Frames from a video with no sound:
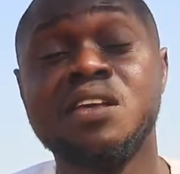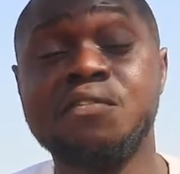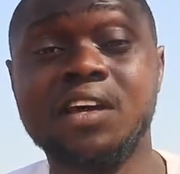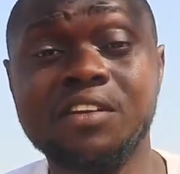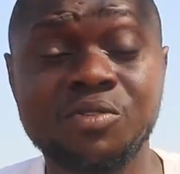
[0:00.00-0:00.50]

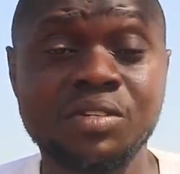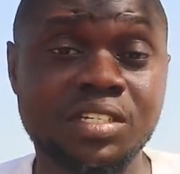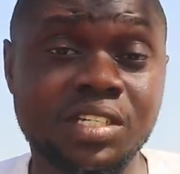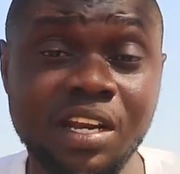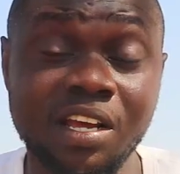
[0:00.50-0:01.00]
If you are new to
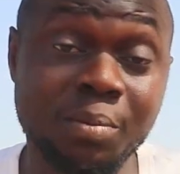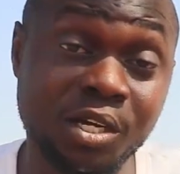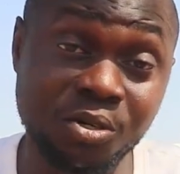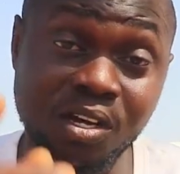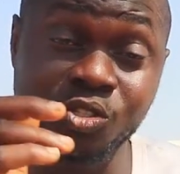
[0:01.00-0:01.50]
this channel,
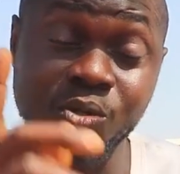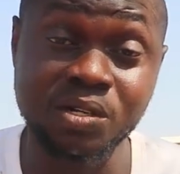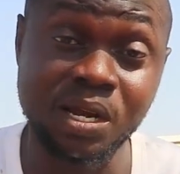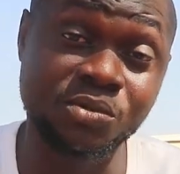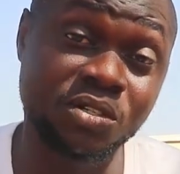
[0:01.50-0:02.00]
make sure you are
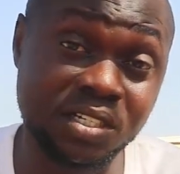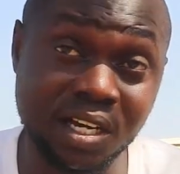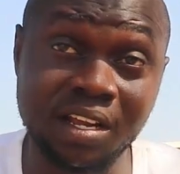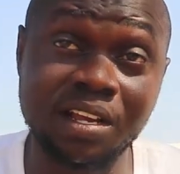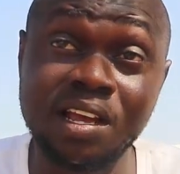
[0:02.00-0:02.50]
subscribed to the
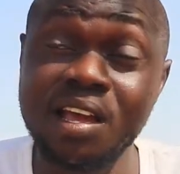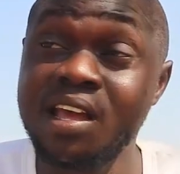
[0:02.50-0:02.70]
channel.